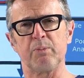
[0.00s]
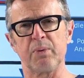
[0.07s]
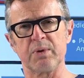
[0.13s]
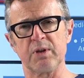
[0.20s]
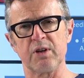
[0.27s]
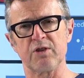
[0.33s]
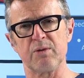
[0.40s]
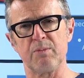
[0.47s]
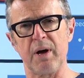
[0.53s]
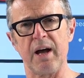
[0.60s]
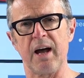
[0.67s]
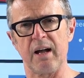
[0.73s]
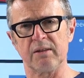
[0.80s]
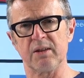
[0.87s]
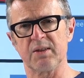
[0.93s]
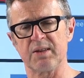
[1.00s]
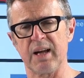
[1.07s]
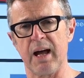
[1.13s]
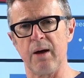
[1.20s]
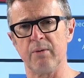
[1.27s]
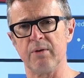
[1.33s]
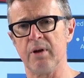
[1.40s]
position by
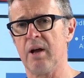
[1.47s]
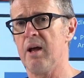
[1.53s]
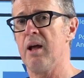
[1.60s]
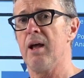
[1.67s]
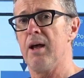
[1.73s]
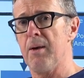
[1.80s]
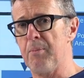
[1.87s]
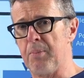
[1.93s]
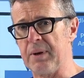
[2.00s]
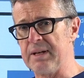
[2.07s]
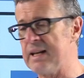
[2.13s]
ultrasound, but